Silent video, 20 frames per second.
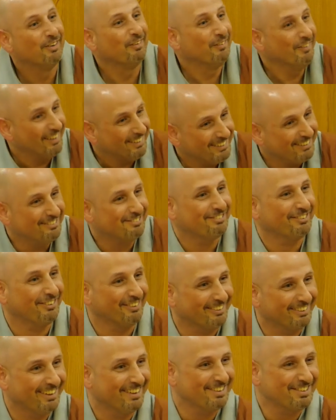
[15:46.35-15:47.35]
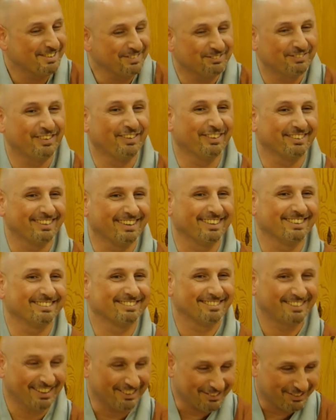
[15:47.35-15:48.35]
Wonderful. That's important.
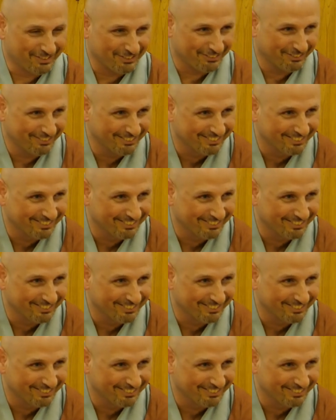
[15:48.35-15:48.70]
Thank you.